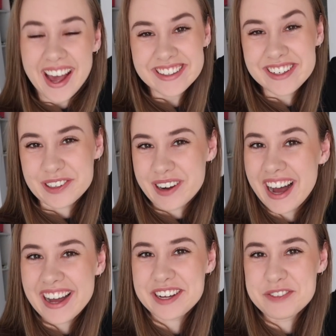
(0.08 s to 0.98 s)
Hello,
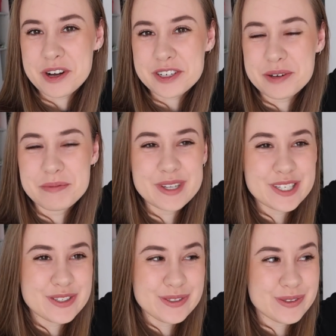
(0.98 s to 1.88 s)
hi,
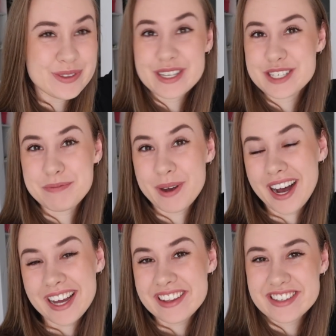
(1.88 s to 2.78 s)
welcome to this
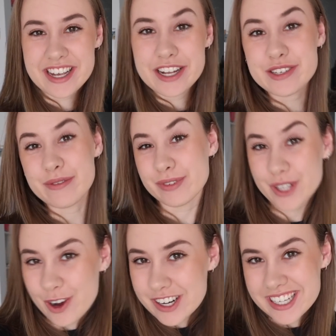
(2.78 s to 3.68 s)
behind the scenes
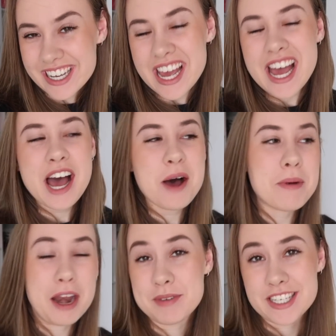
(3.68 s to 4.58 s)
vlog.
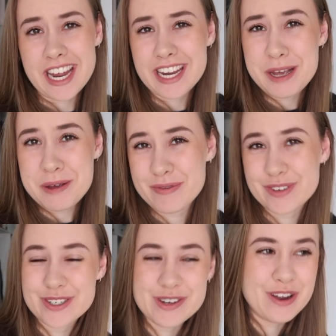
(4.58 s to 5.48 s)
My name is Caitie,
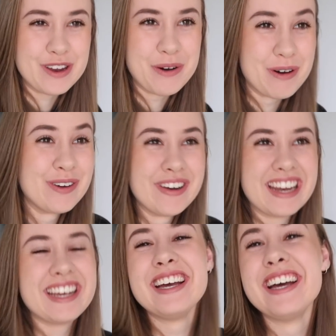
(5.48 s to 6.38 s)
if you do not know
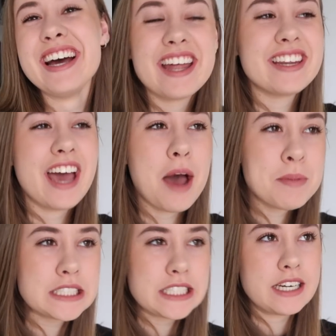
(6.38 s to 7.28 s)
already. And
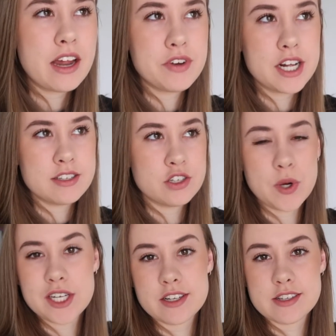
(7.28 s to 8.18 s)
Hamilton in Everyday
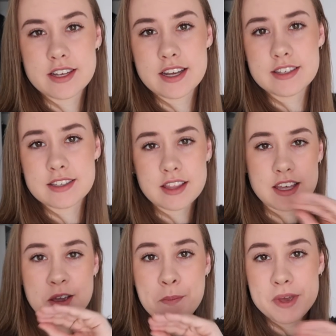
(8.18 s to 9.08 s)
Situations is
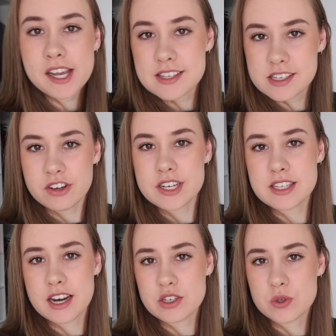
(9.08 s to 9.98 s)
the biggest
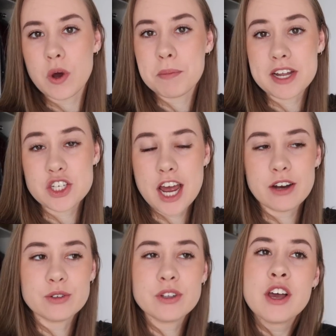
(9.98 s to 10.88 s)
series that I do on my
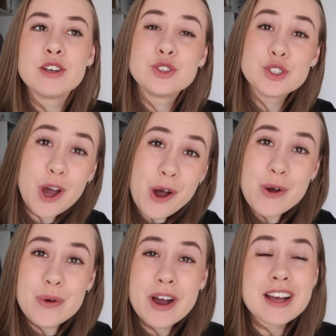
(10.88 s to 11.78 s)
channel.
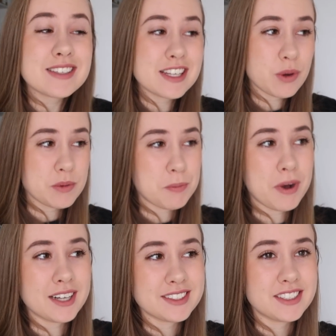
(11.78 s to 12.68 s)
So, since we're up to
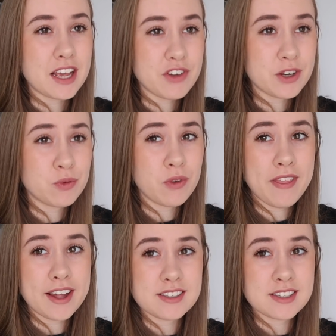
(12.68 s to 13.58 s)
part 7,
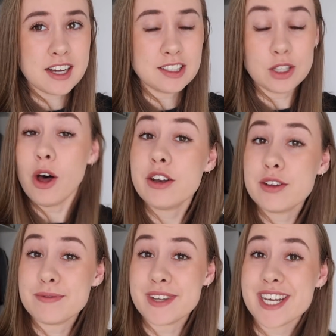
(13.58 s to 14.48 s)
and that's a
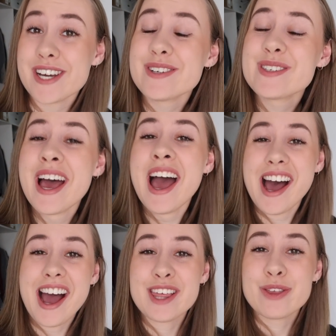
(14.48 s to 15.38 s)
lot of videos,
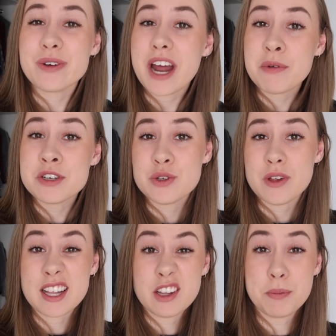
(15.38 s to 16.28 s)
I thought I would do
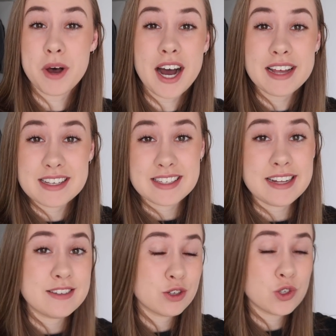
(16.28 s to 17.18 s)
like a little behind the
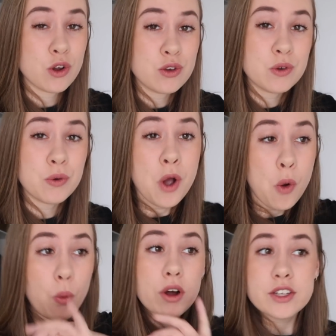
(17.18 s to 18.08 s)
scenes to show you
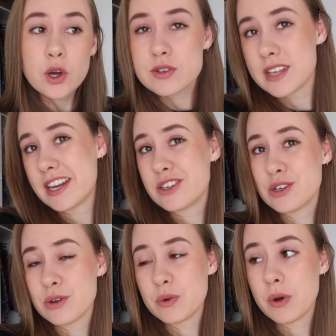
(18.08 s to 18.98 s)
what goes
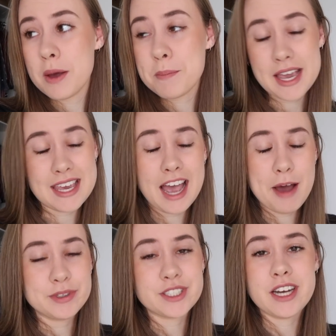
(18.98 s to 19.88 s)
into making a
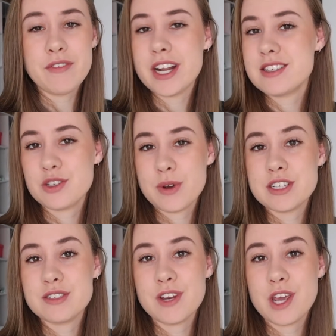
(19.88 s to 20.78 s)
Hamilton Everyday
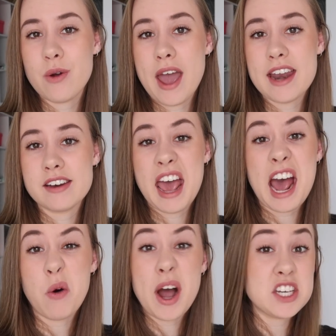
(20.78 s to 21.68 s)
Situations video and
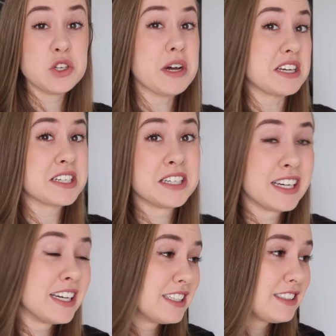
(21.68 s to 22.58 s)
how I do it.
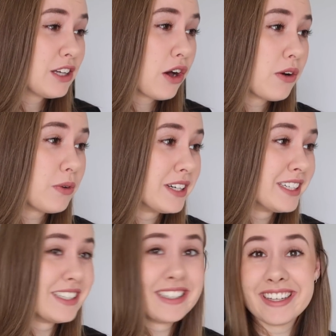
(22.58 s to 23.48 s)
So,
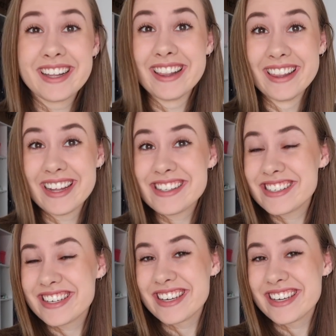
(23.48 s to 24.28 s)
let's